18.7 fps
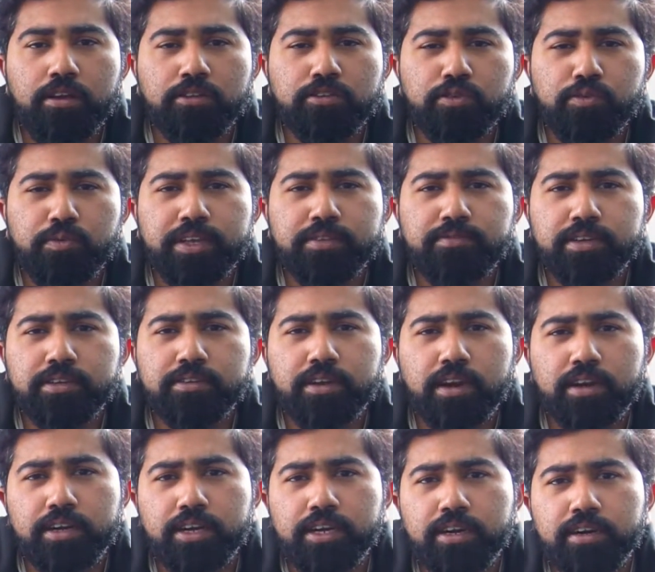So when we
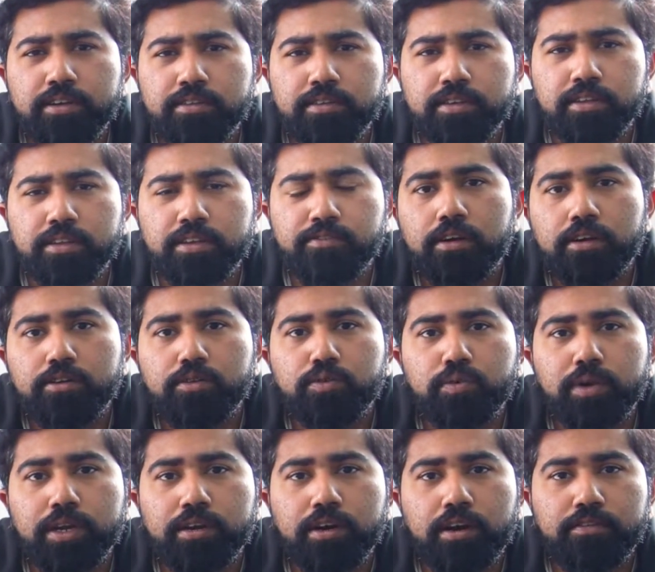started our journey
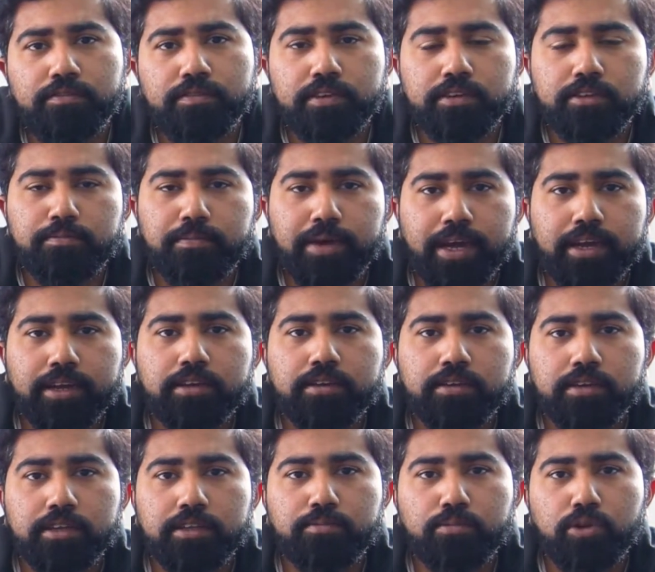2.5 years
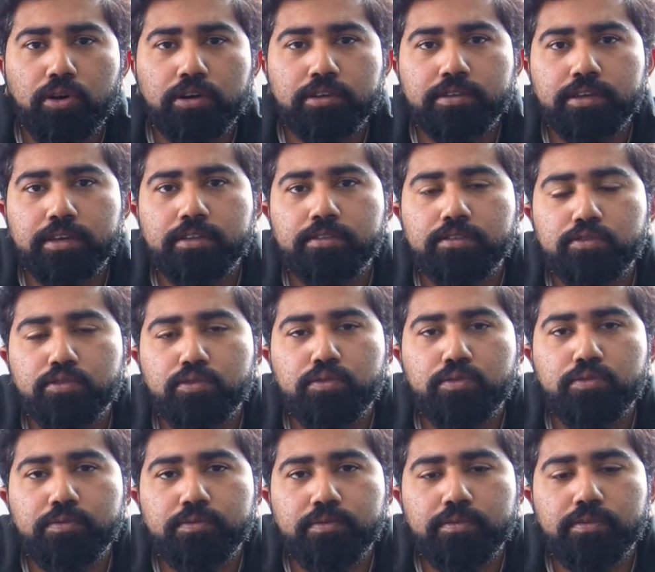back in blockchain,
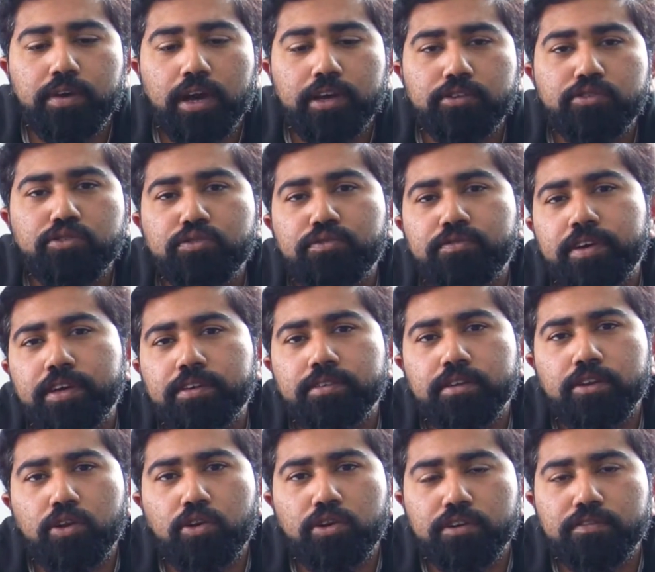so I used to face
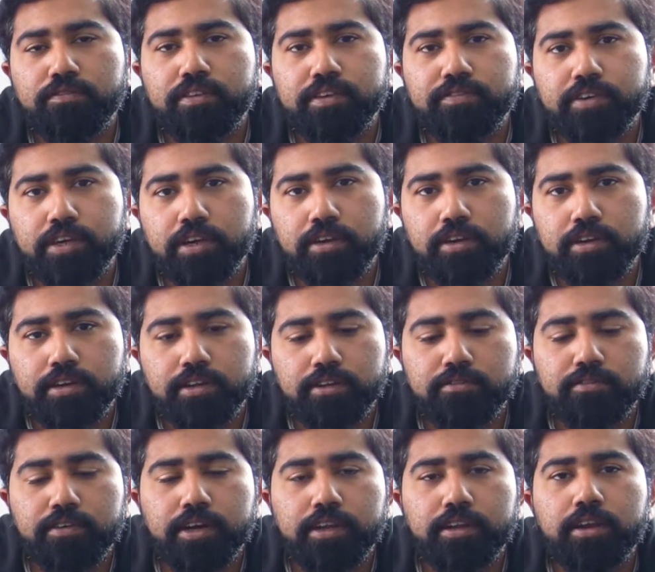a lot of
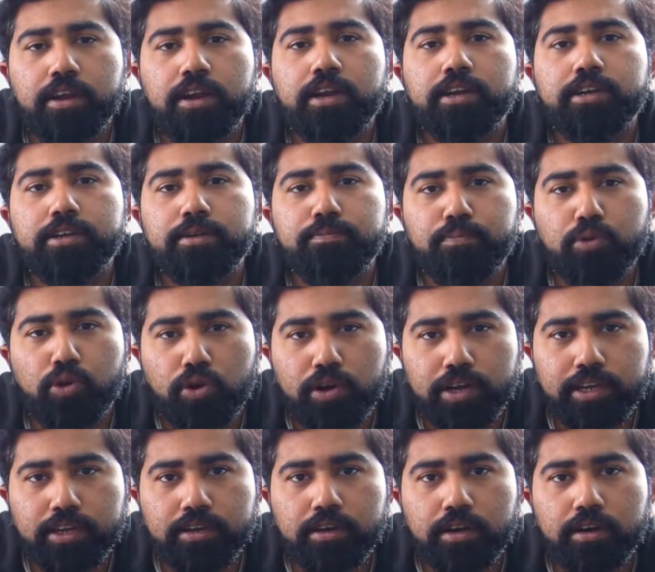difficulties while
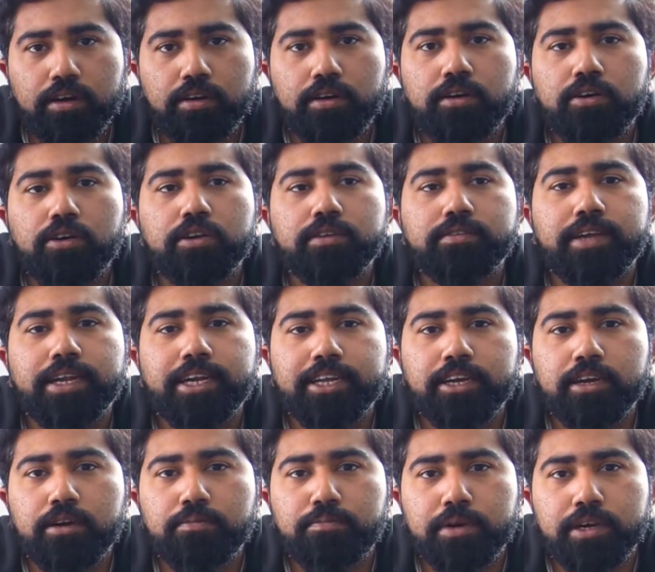deploying or
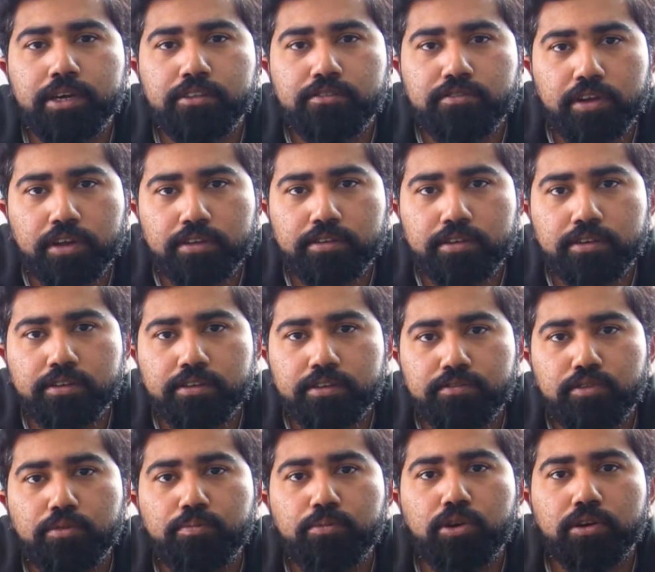setting up an infrastructure
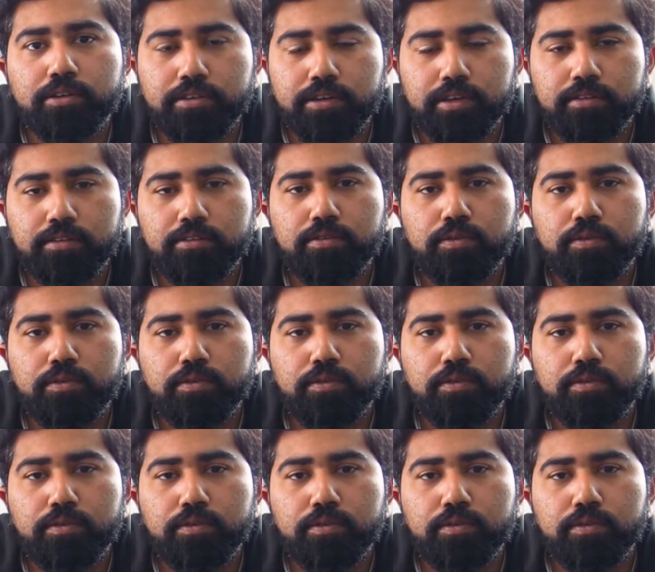for blockchain.